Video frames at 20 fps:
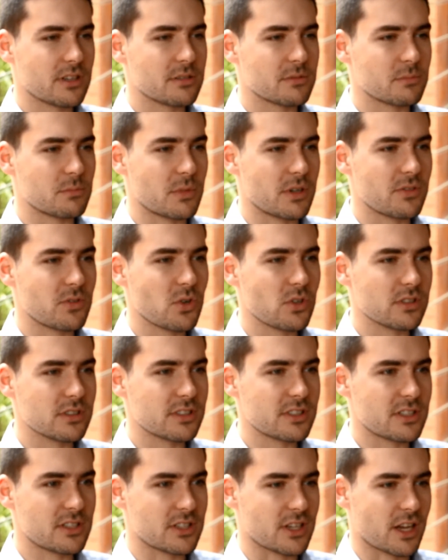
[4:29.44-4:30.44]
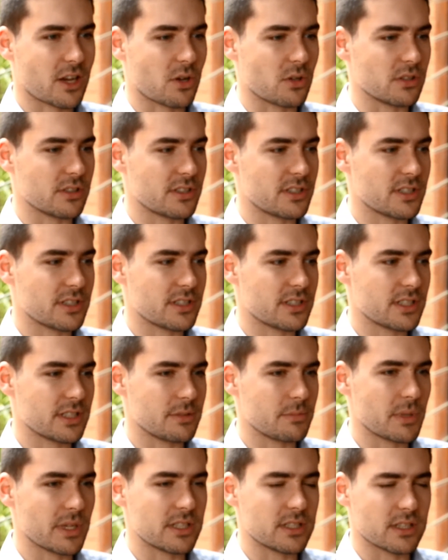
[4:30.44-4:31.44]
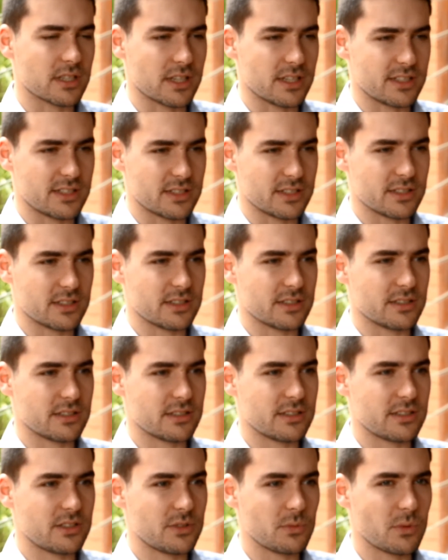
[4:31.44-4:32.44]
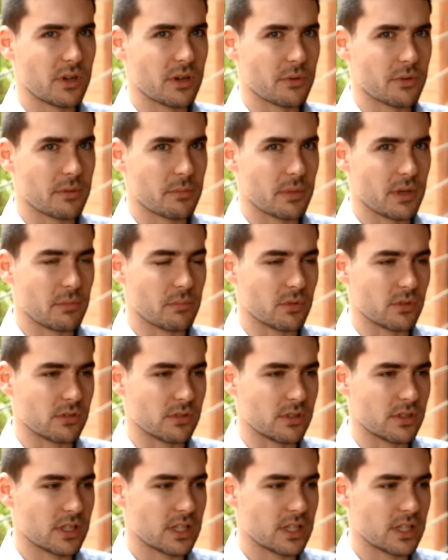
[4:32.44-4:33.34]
my role as a psychologist is basically to work with people